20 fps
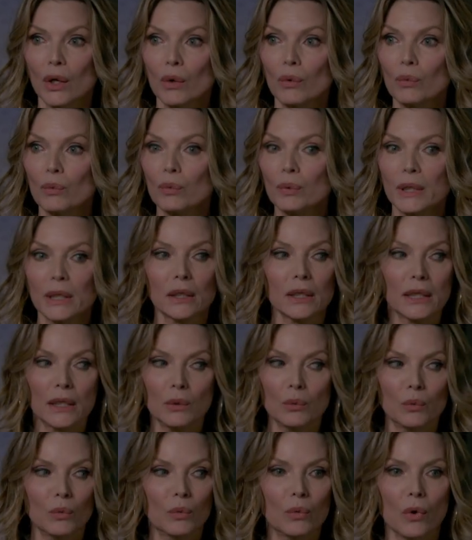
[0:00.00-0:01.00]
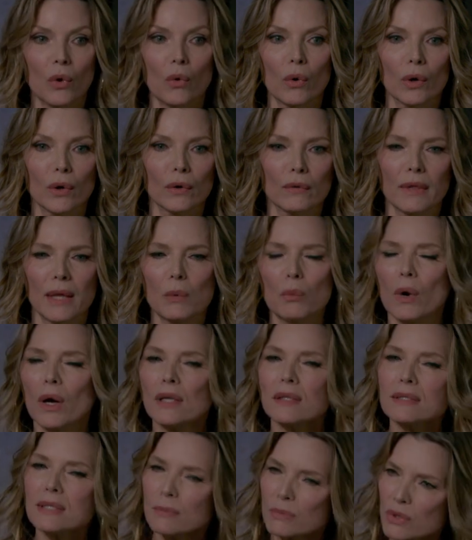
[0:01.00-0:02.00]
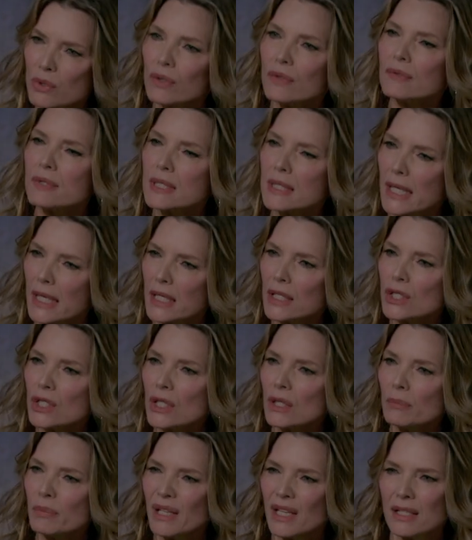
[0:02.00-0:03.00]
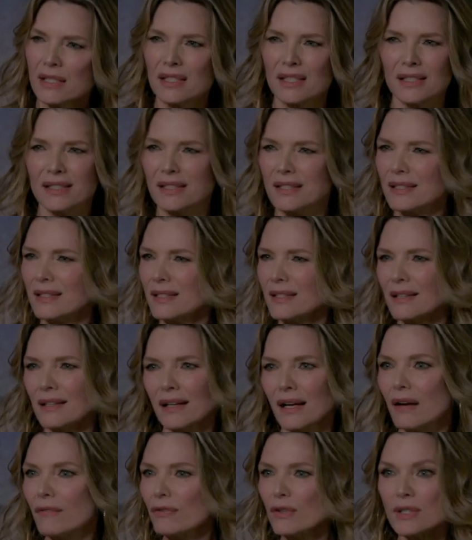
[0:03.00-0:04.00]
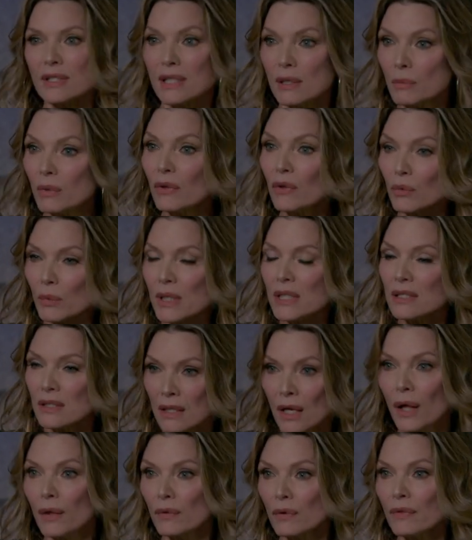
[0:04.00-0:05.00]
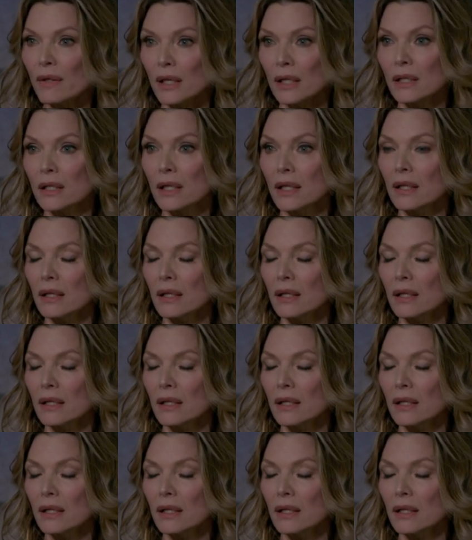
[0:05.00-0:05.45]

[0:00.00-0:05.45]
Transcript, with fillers: really, or they want some sort of staging because it's for some other reason other than it,